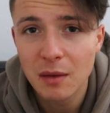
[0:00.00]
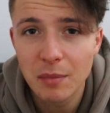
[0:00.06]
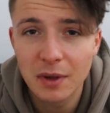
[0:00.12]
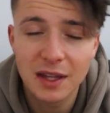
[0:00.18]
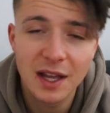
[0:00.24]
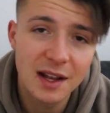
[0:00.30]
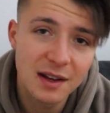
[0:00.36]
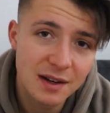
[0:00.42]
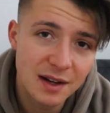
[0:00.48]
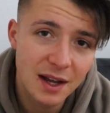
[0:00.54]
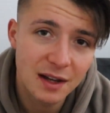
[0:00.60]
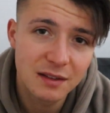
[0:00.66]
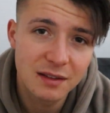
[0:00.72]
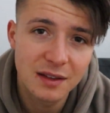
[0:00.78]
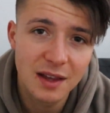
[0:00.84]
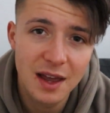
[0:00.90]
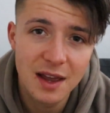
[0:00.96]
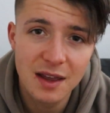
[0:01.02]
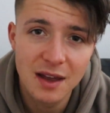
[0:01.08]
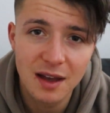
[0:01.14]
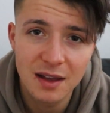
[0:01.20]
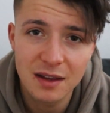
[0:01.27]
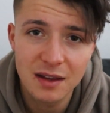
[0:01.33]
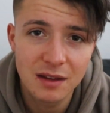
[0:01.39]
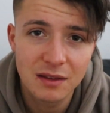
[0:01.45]
but then the next day
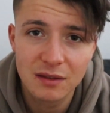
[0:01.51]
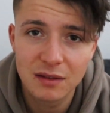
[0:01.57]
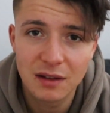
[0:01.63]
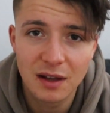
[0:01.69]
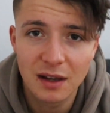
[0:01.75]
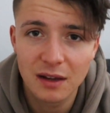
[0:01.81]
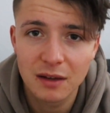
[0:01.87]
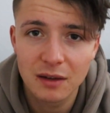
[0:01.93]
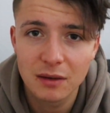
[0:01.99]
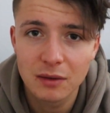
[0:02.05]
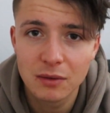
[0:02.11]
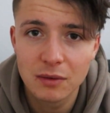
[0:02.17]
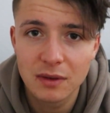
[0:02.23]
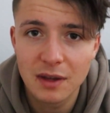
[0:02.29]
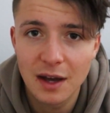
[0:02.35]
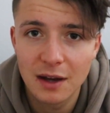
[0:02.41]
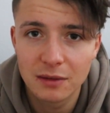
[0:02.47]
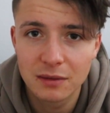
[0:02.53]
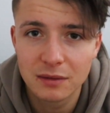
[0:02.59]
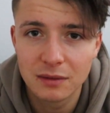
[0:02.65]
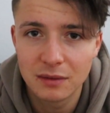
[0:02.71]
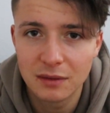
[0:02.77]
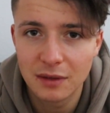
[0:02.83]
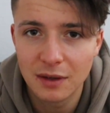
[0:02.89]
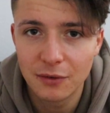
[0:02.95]
I eat like
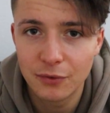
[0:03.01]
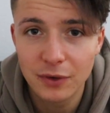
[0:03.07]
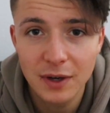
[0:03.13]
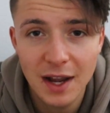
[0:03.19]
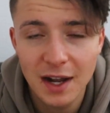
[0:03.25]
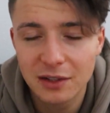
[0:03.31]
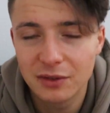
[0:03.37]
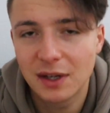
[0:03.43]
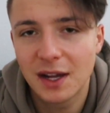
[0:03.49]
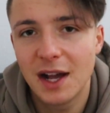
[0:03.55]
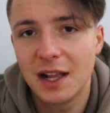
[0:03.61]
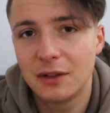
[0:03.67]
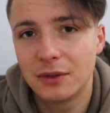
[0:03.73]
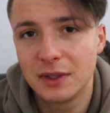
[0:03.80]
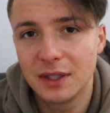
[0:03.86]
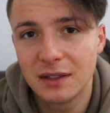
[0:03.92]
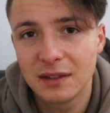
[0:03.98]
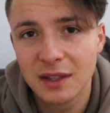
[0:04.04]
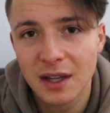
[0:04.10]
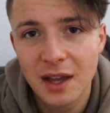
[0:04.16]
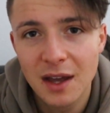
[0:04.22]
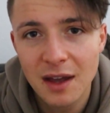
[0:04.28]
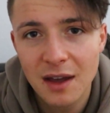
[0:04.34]
2,300 calories,